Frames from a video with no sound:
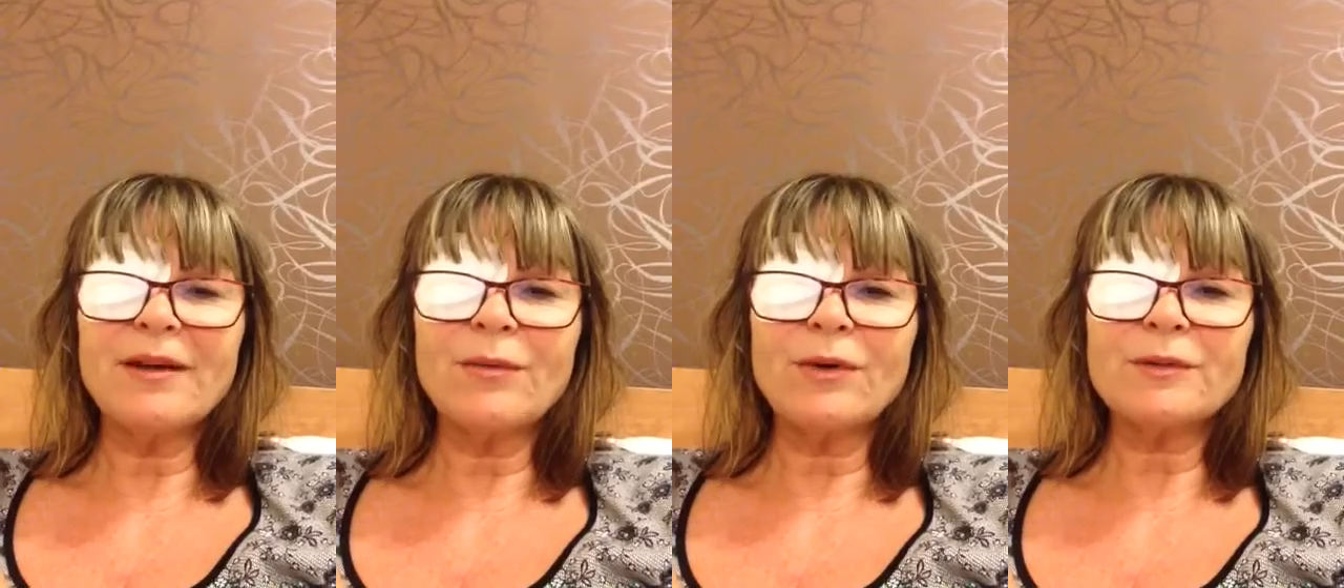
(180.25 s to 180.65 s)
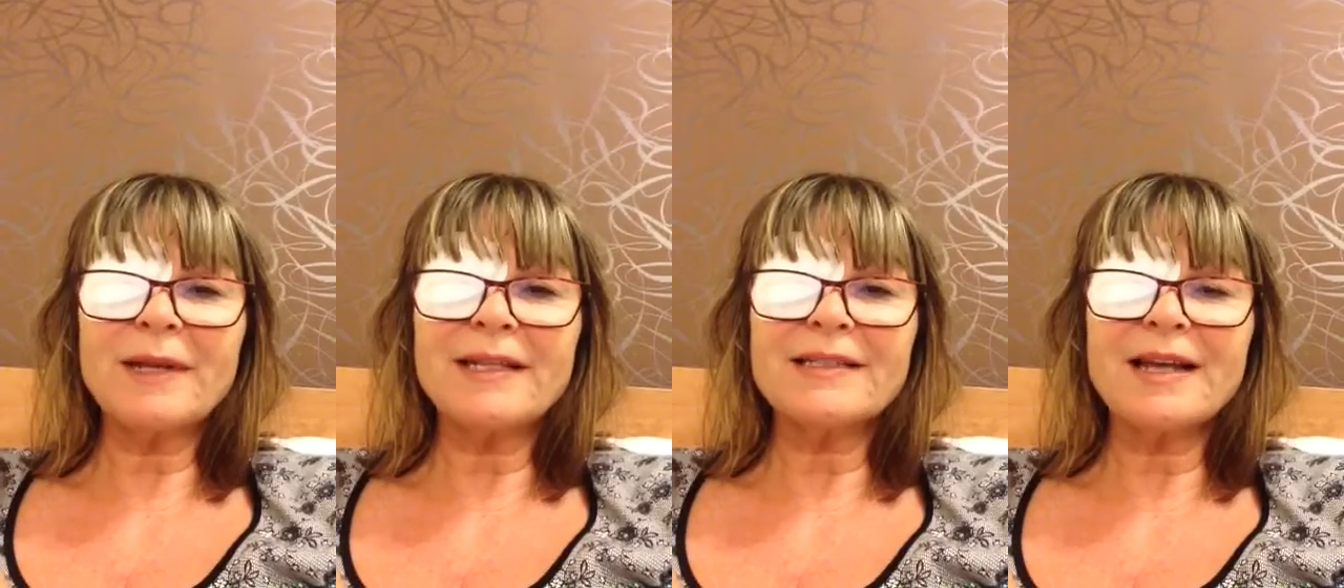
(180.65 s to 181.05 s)
that what's
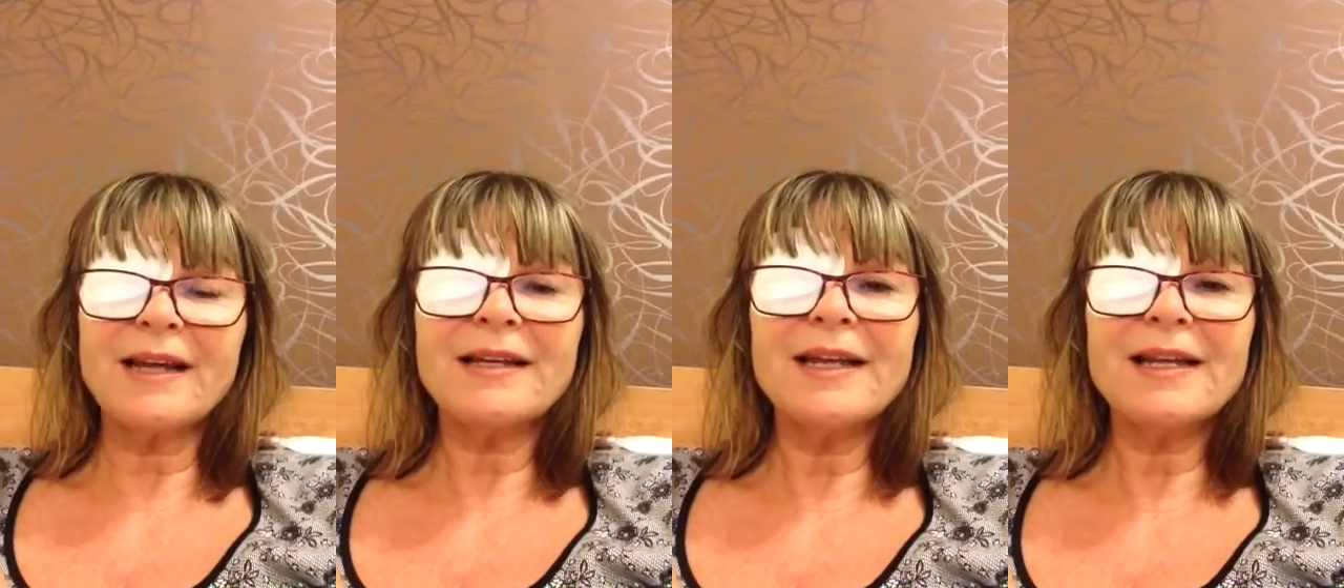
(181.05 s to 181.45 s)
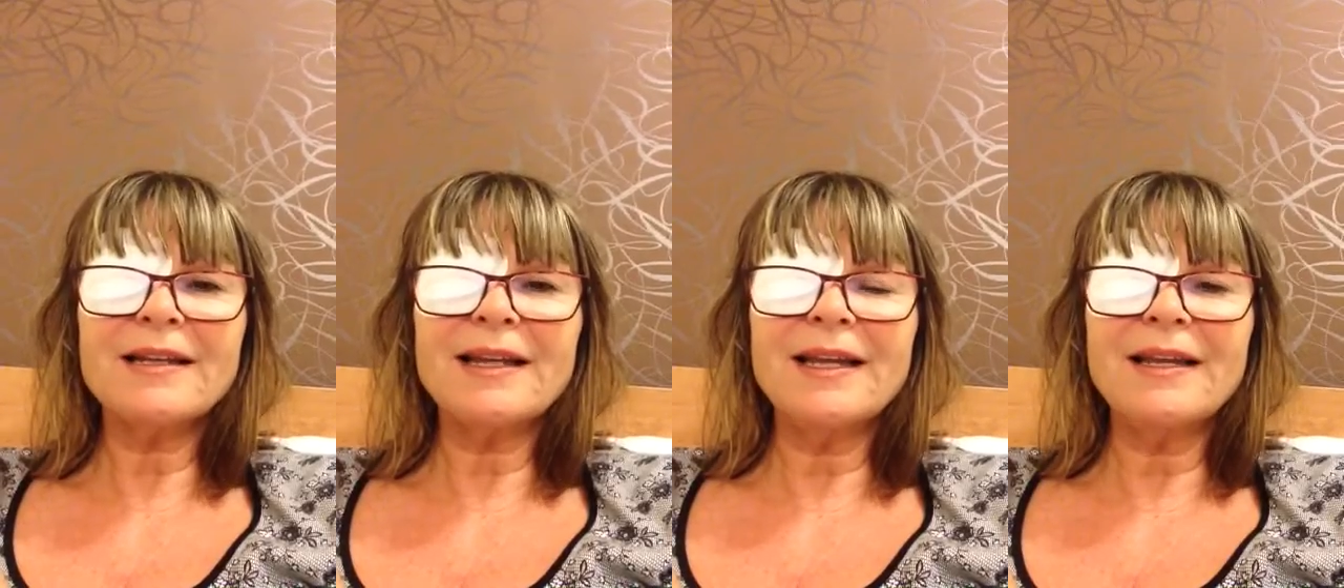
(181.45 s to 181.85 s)
being done, and
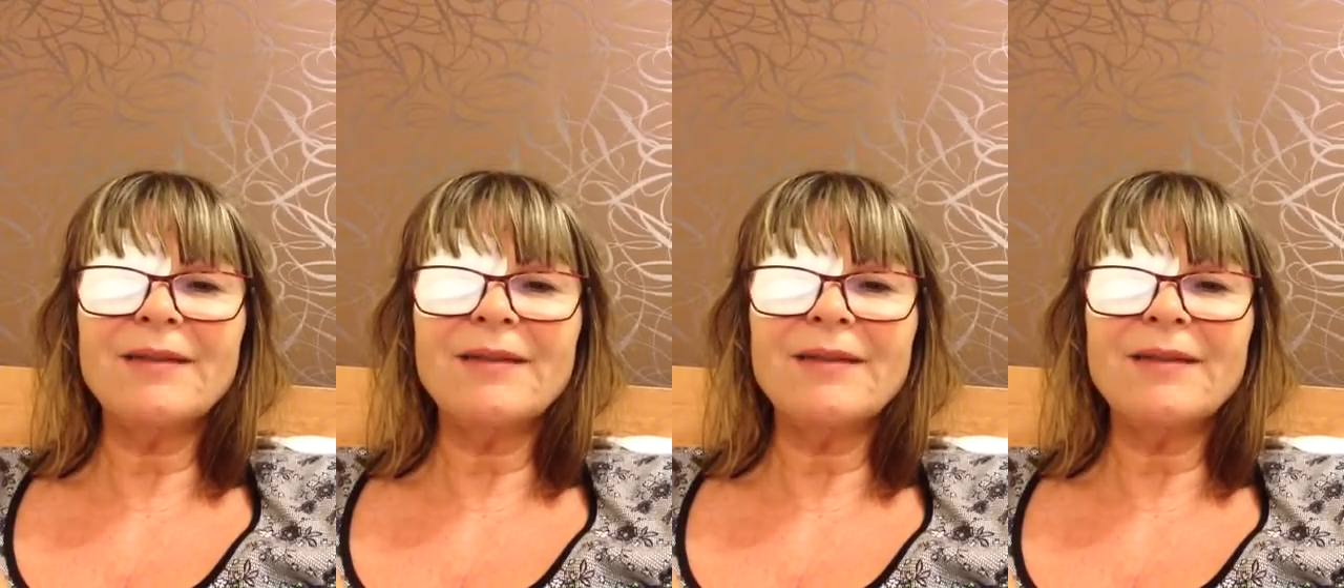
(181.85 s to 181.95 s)
he, he